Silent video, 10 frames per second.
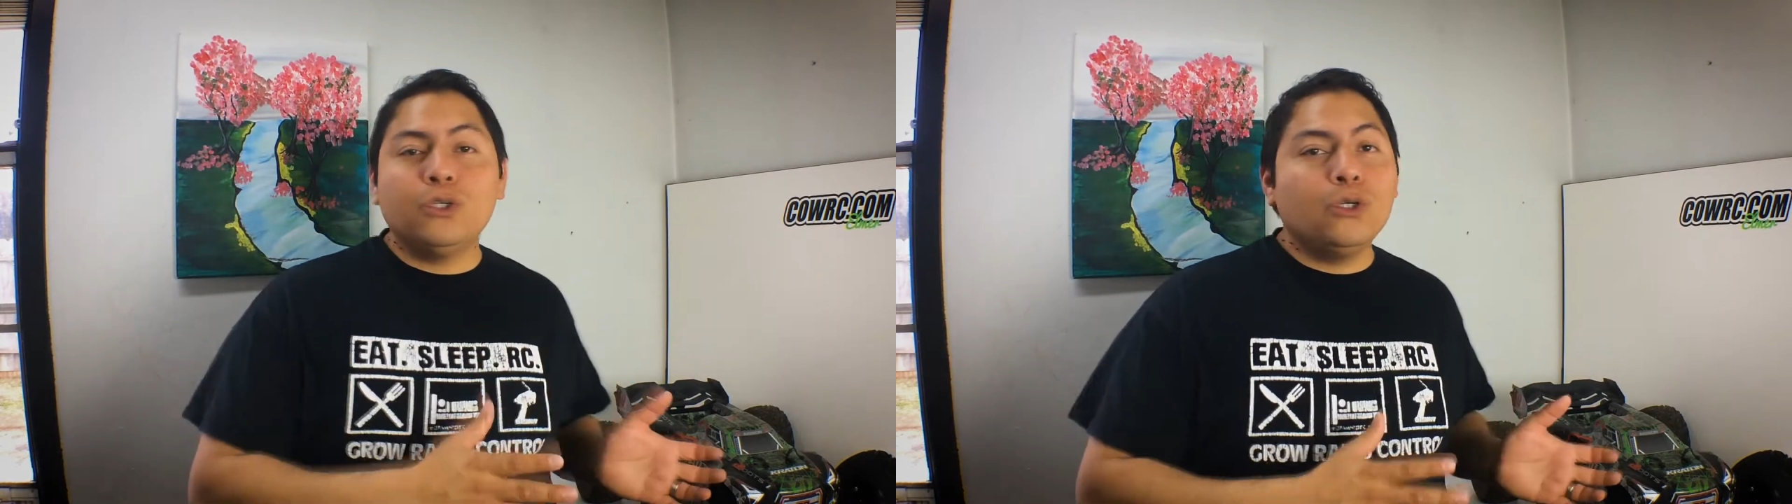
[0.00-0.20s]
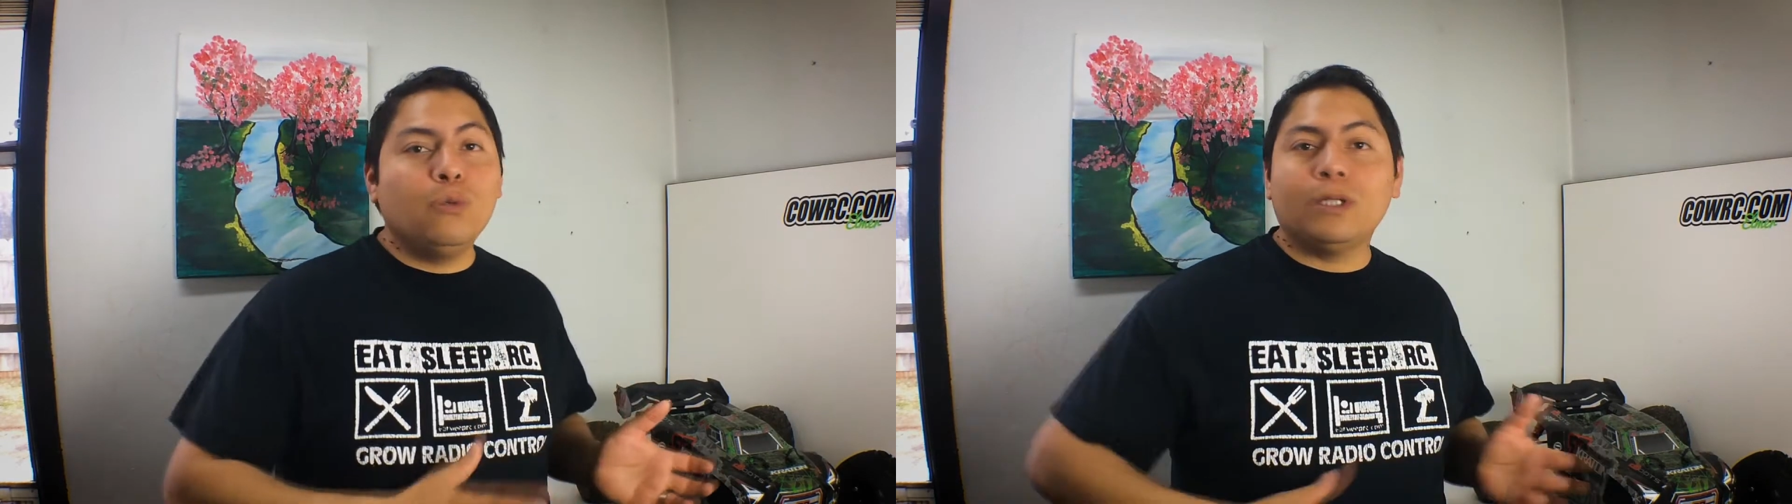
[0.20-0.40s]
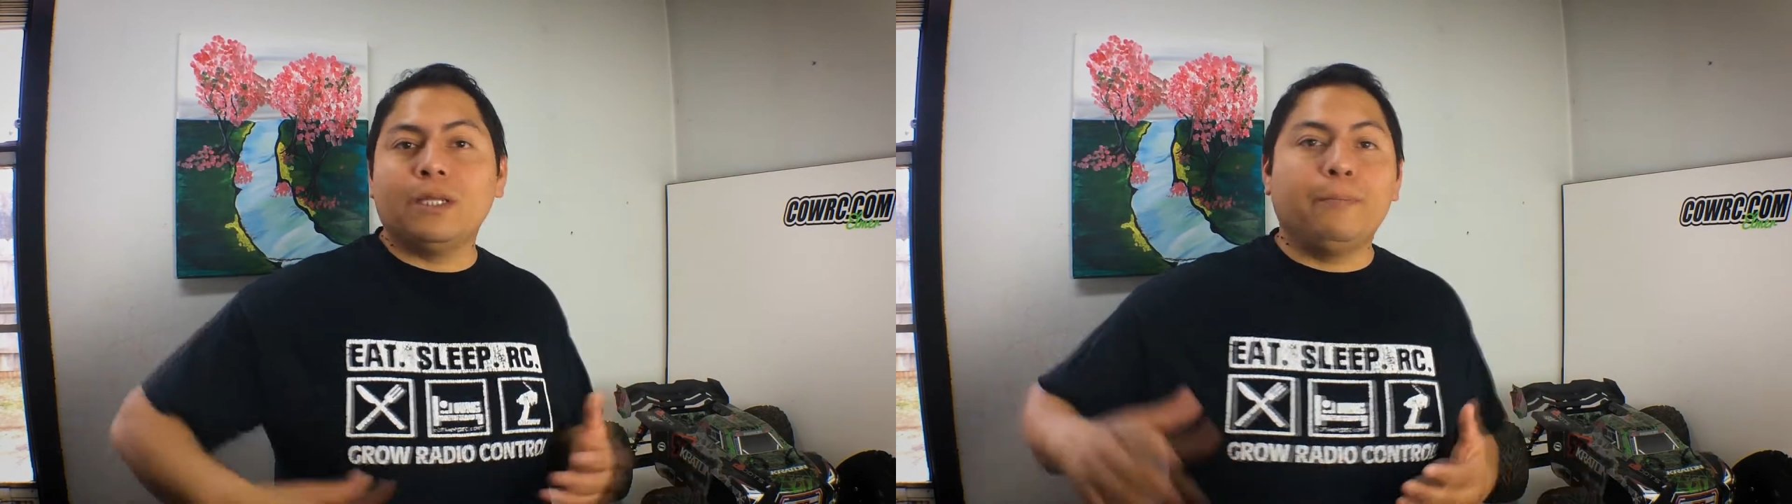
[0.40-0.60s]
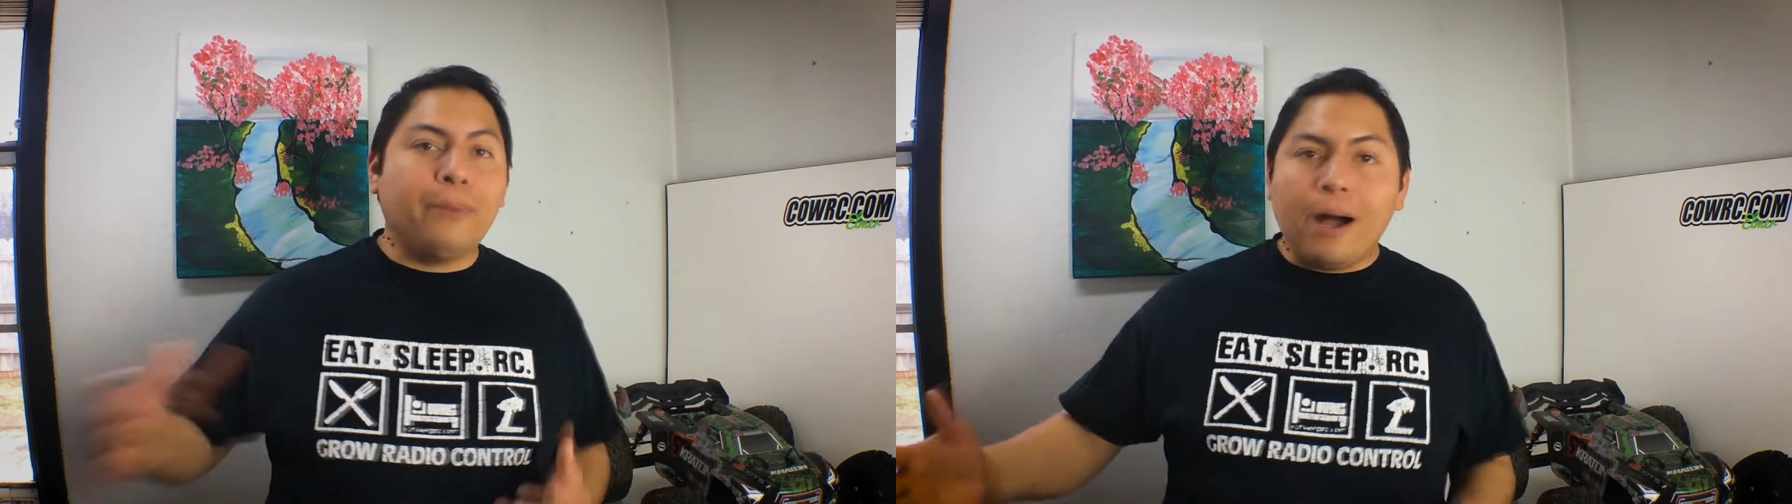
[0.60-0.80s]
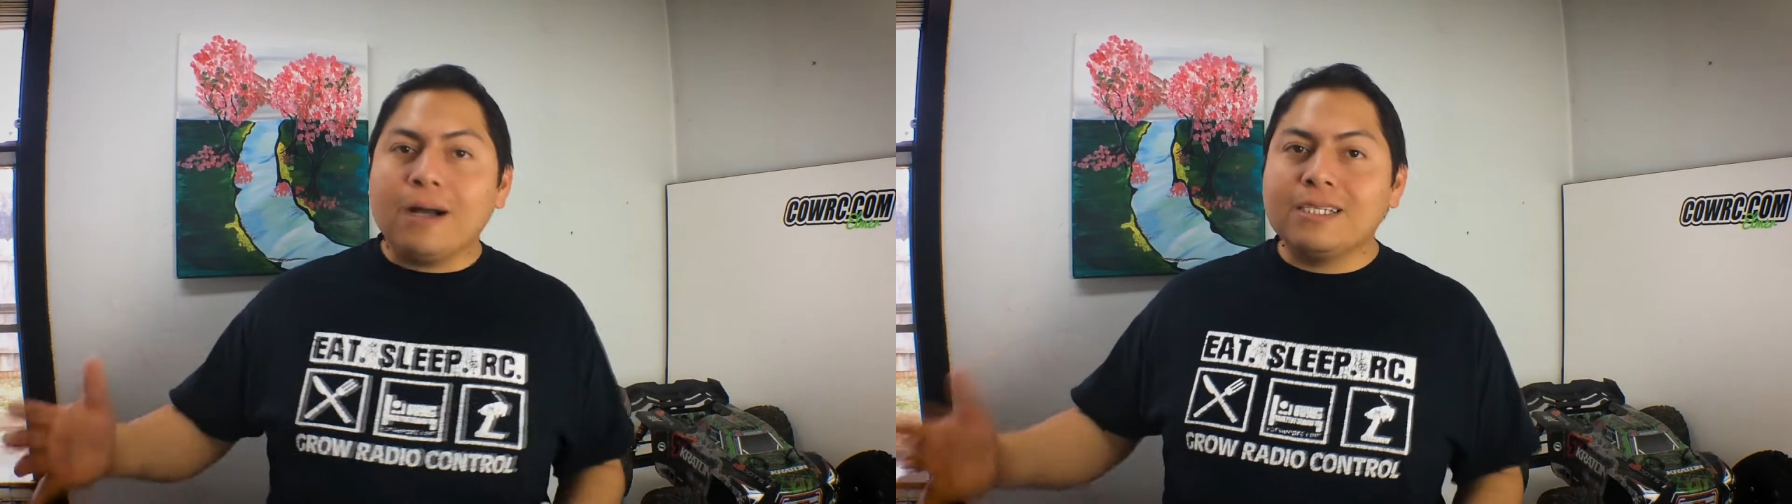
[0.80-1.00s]
do what the
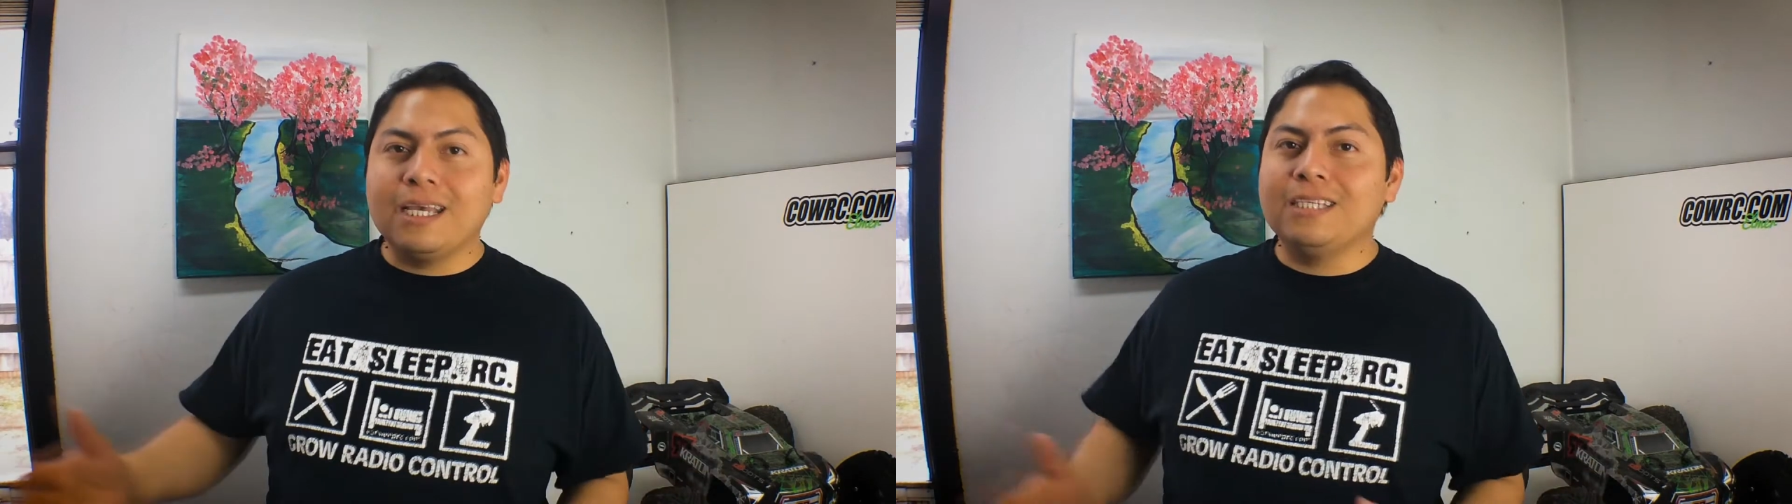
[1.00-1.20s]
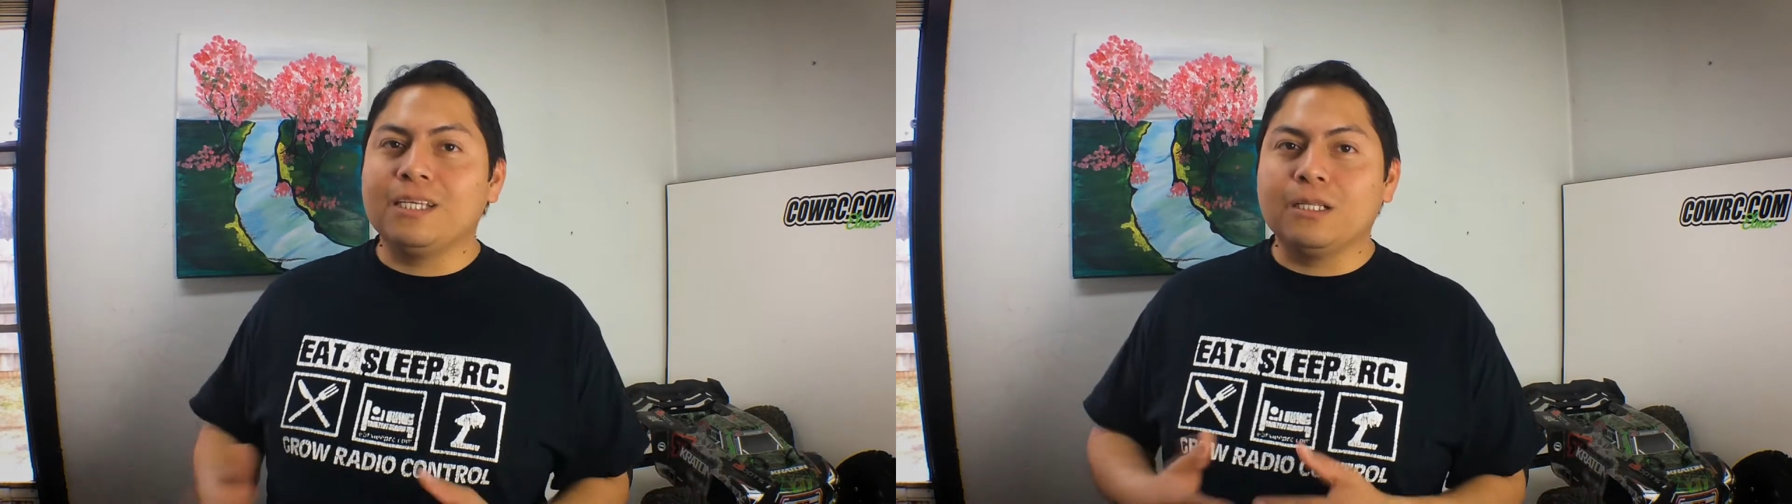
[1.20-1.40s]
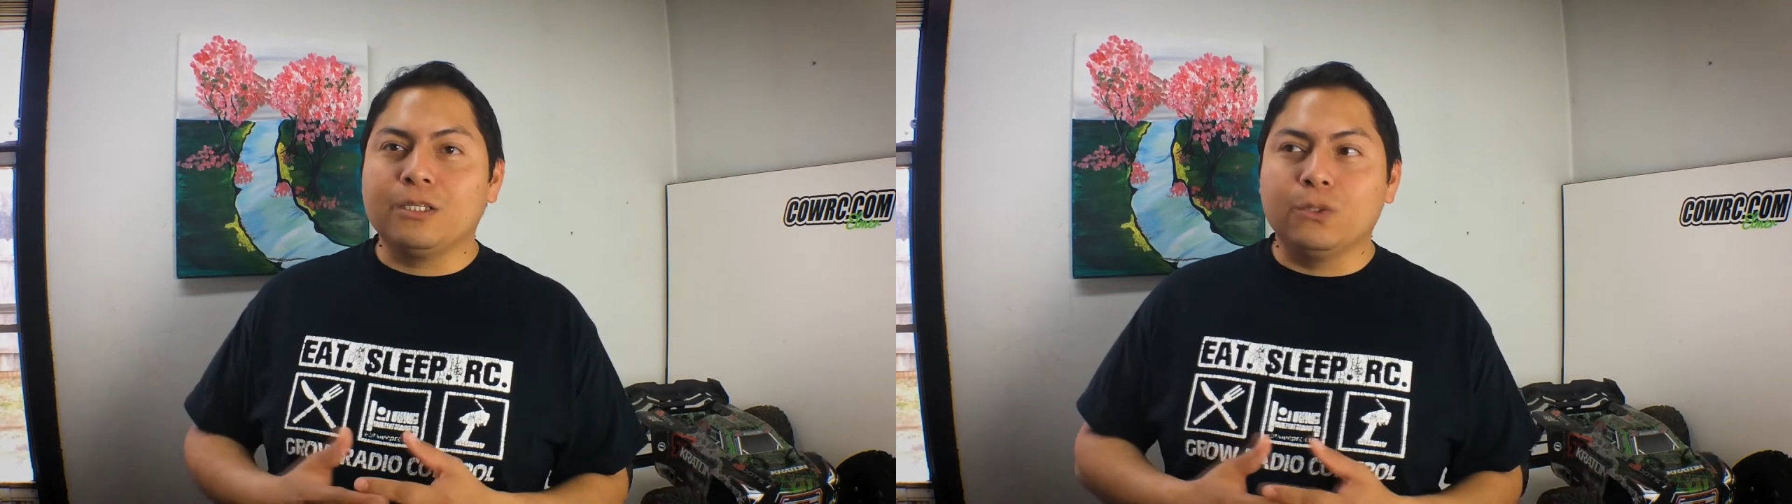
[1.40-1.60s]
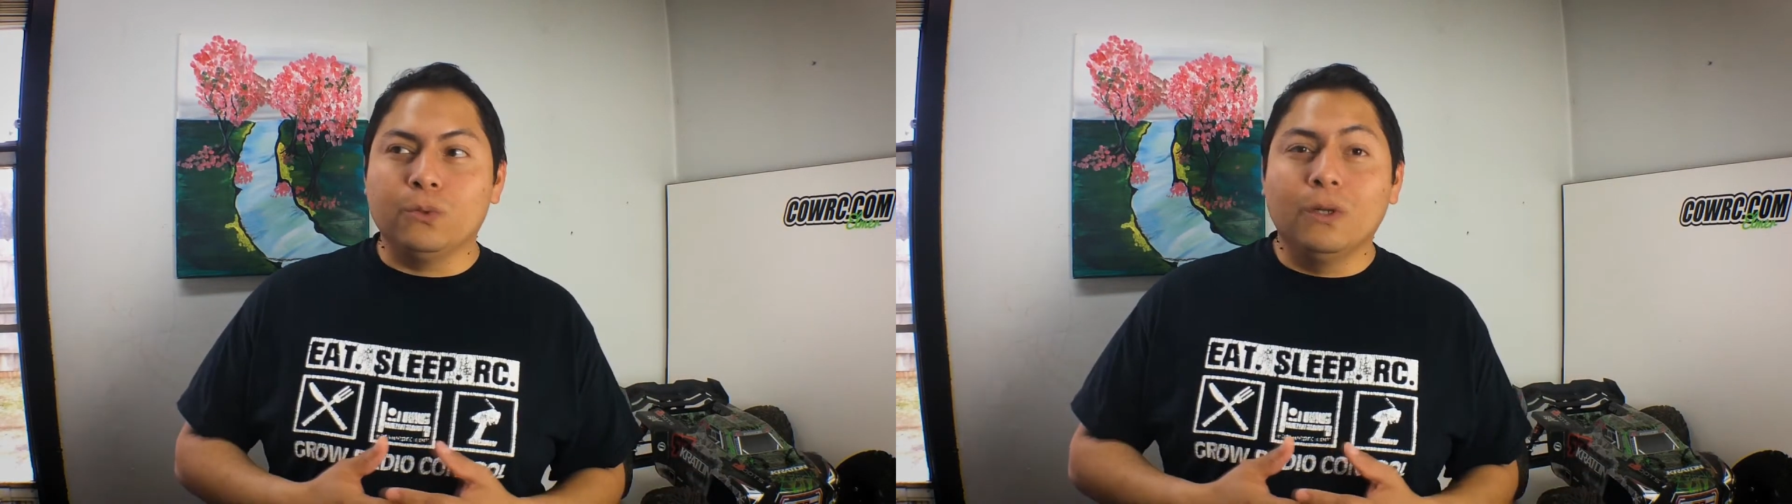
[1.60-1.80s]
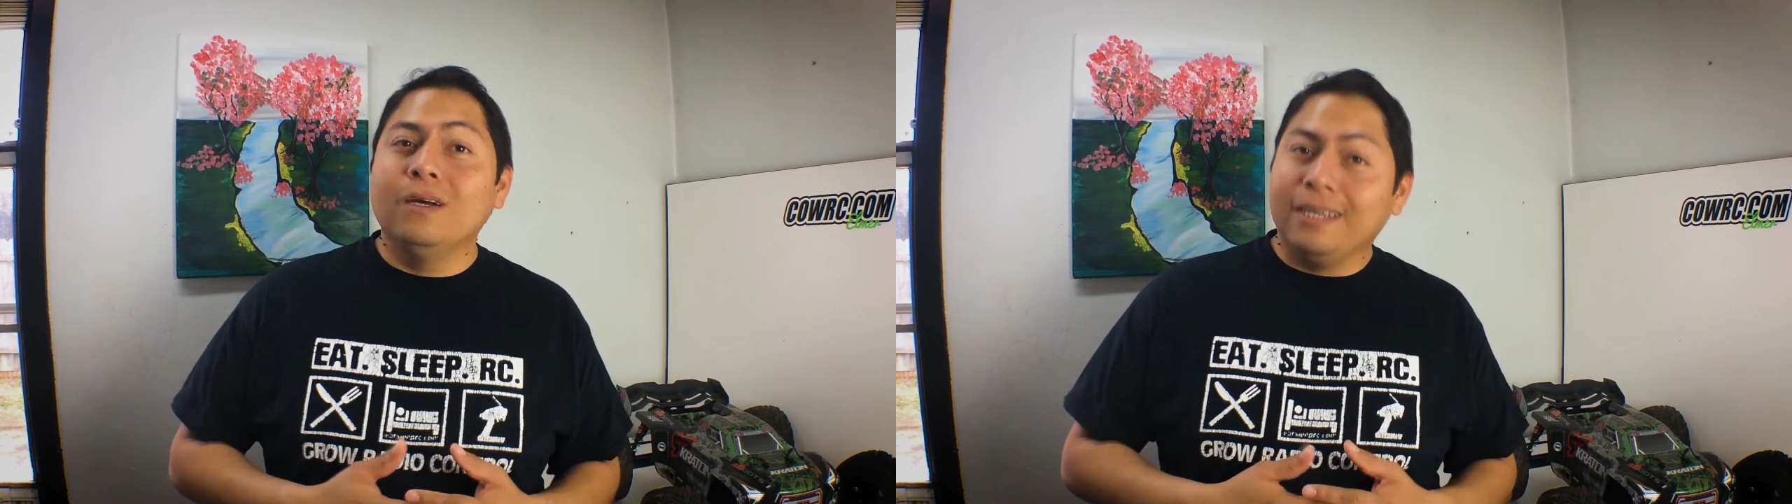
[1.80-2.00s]
box says it'll do?